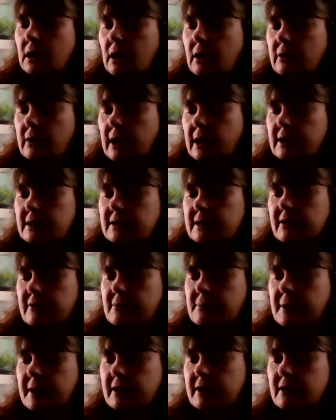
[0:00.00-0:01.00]
Okay, is
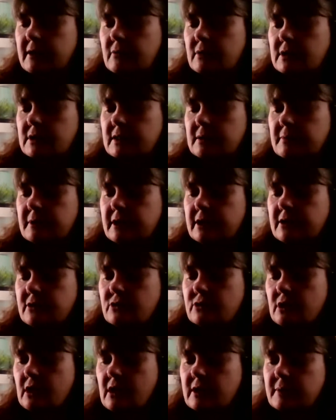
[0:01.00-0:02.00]
everybody that wants to be in the
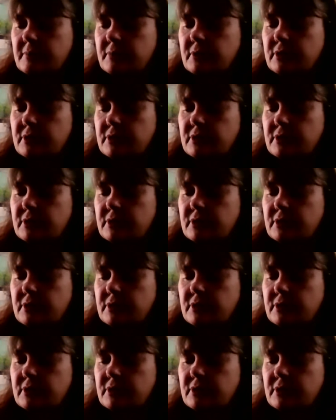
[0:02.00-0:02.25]
drawing